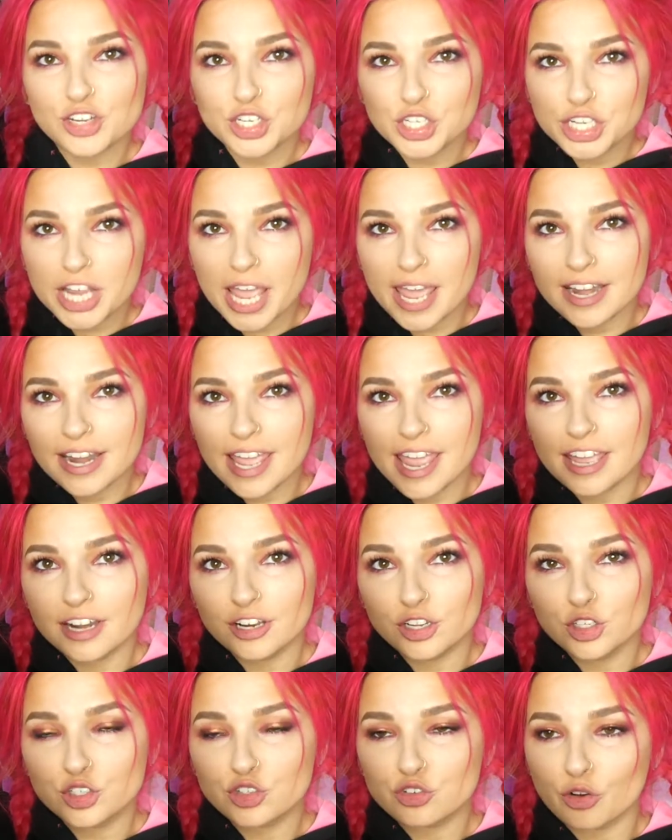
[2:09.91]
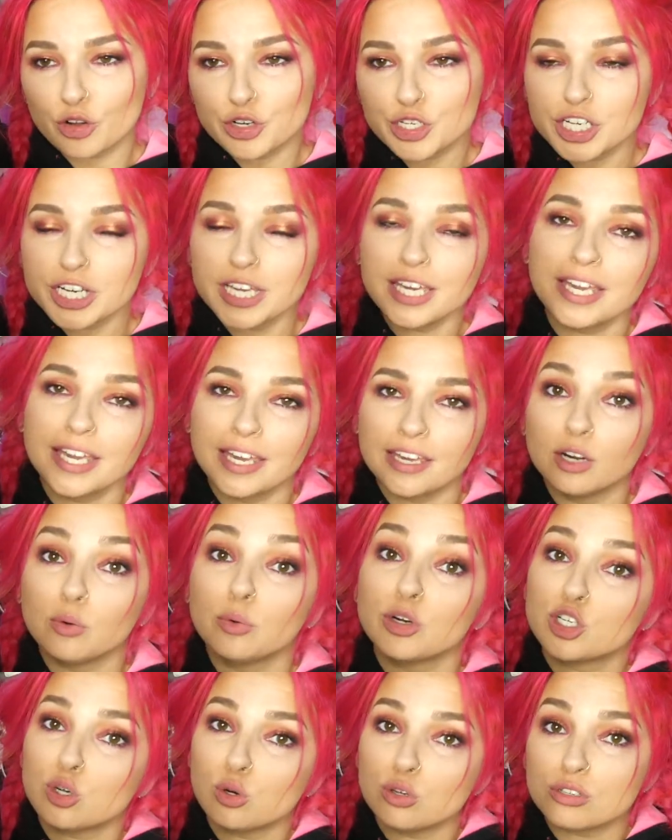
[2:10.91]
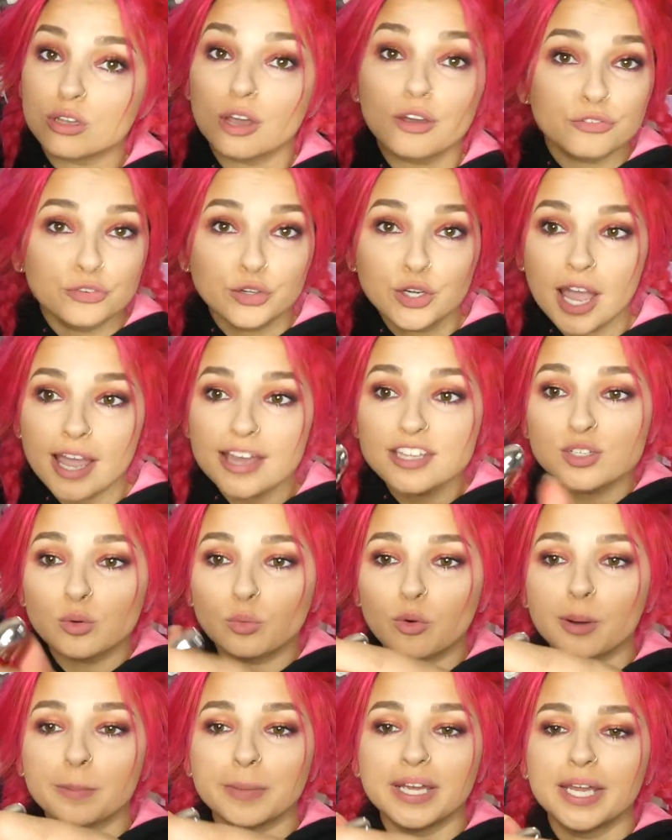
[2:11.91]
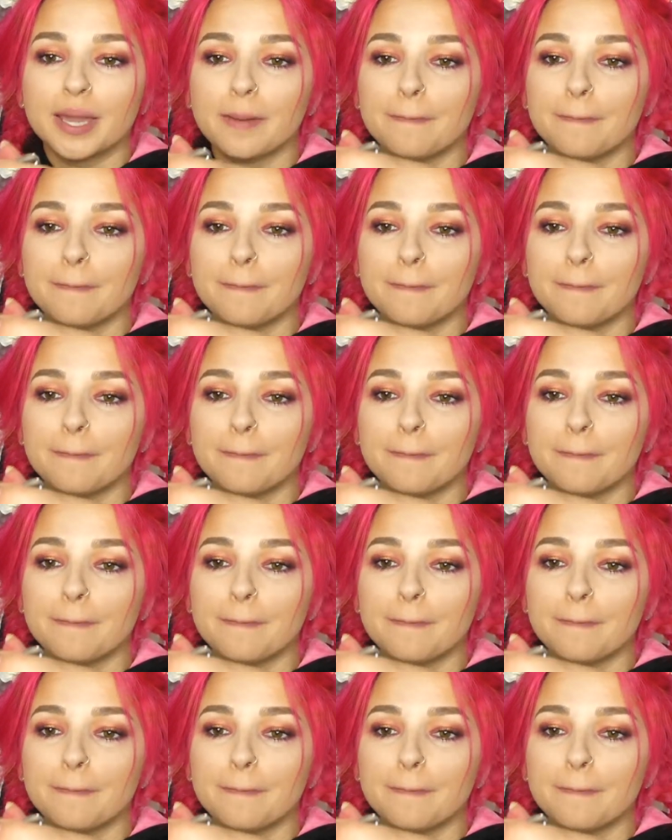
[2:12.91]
shade Androgyny here, which also, if you guys want me to